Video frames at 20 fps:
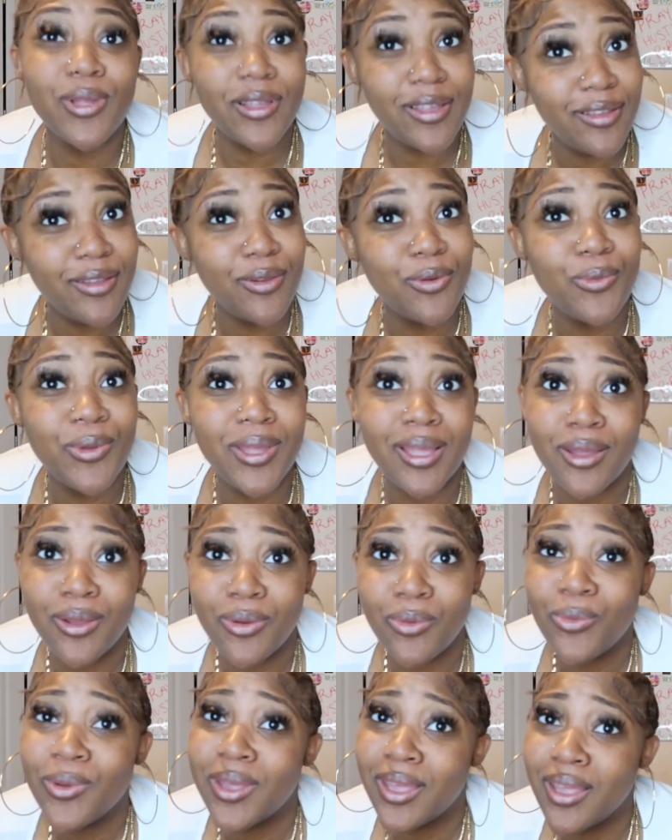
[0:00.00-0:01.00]
we
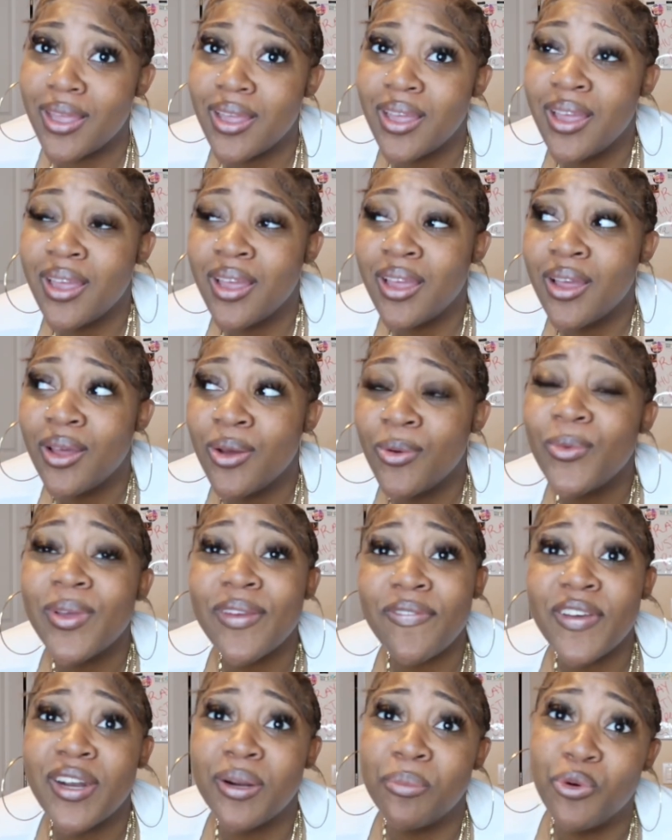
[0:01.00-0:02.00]

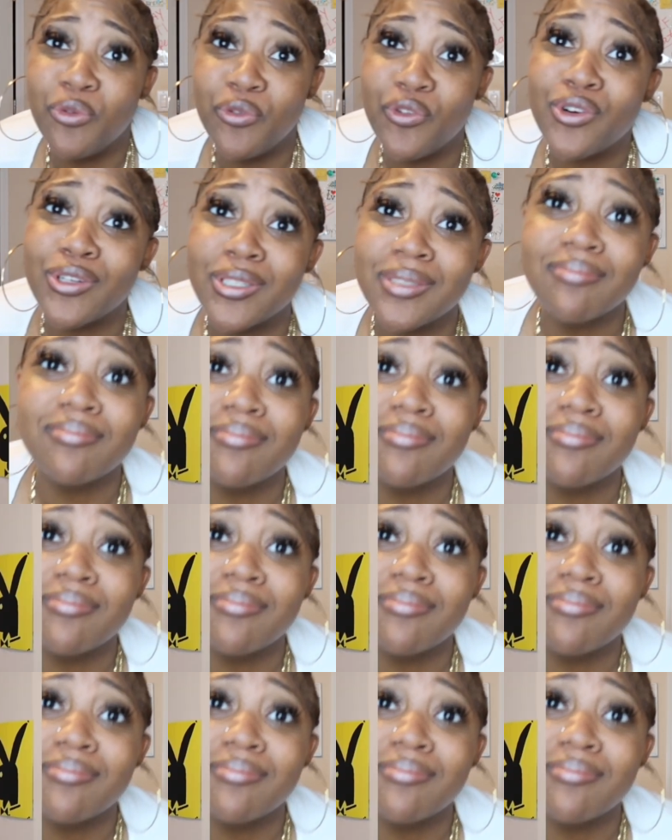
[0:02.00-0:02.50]
finna move on.